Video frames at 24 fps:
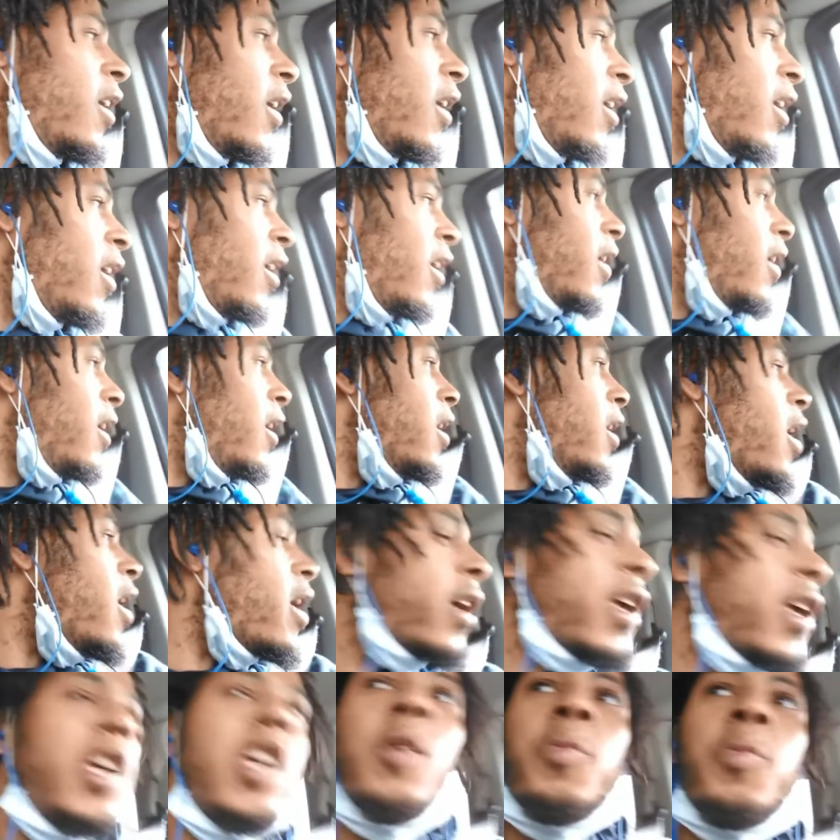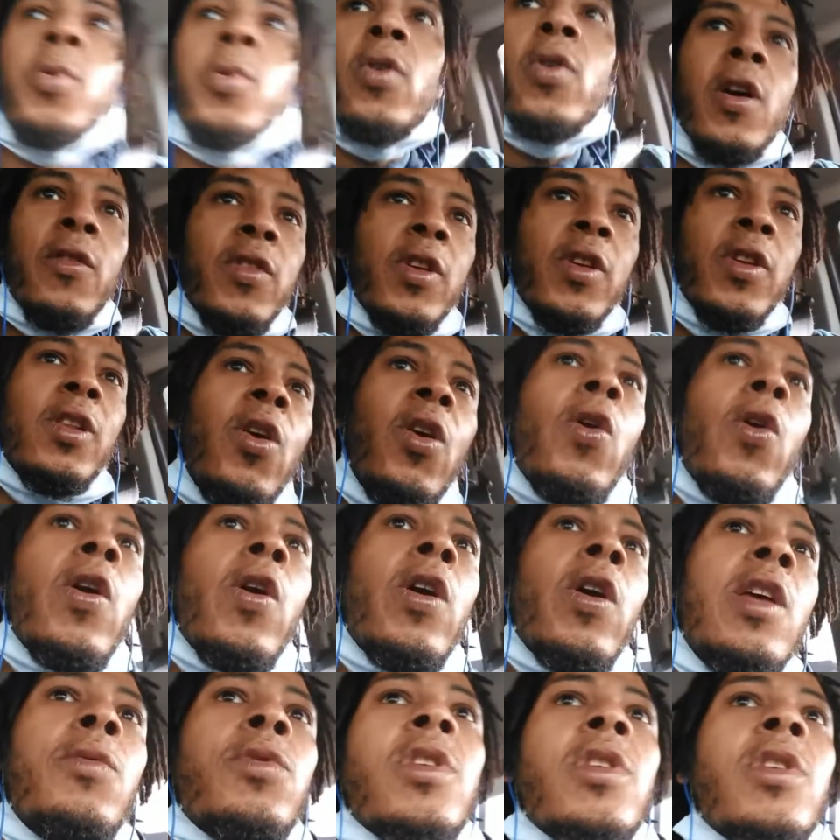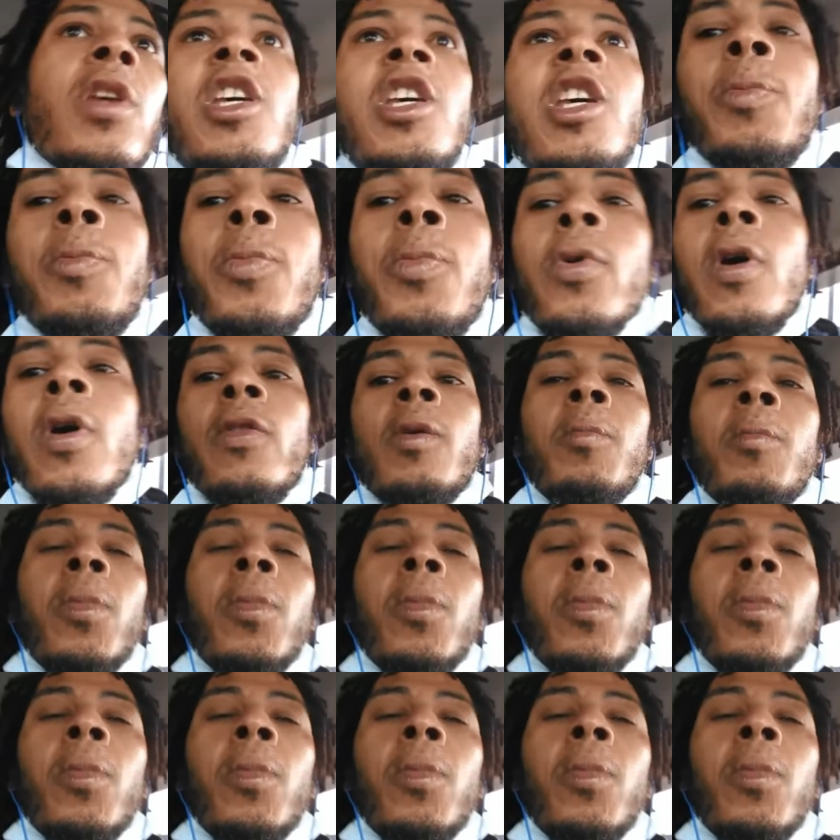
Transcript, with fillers: a, a keeper of the Lord. He was a keeper of the